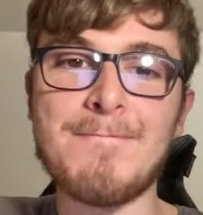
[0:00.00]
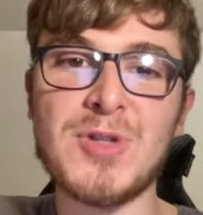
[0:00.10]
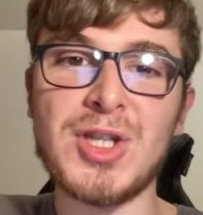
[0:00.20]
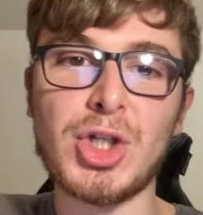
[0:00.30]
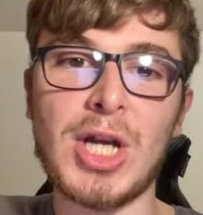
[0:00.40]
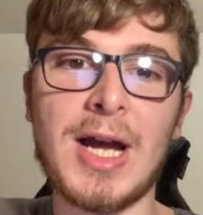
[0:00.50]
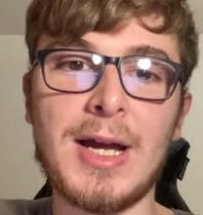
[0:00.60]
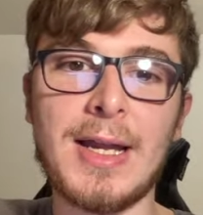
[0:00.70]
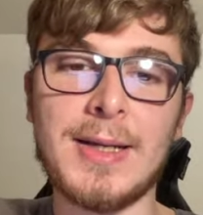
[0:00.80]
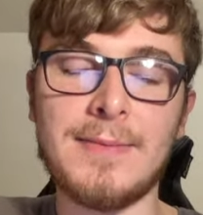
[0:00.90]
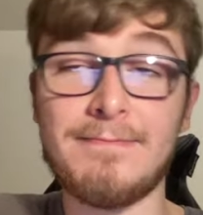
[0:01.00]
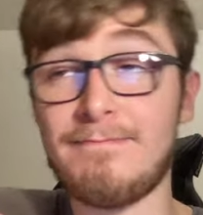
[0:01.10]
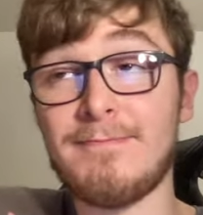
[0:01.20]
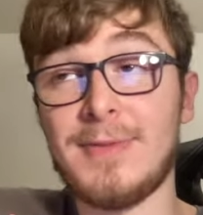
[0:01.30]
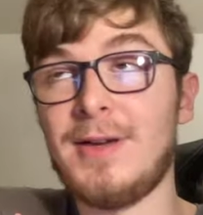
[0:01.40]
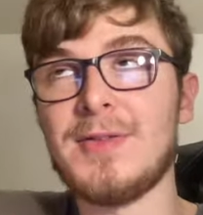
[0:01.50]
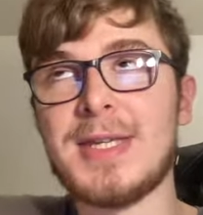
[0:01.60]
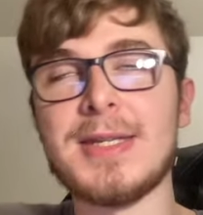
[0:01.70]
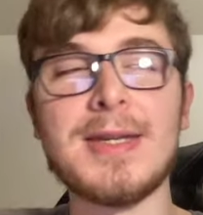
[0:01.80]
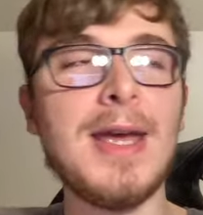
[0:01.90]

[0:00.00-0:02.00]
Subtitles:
to the chat, and obviously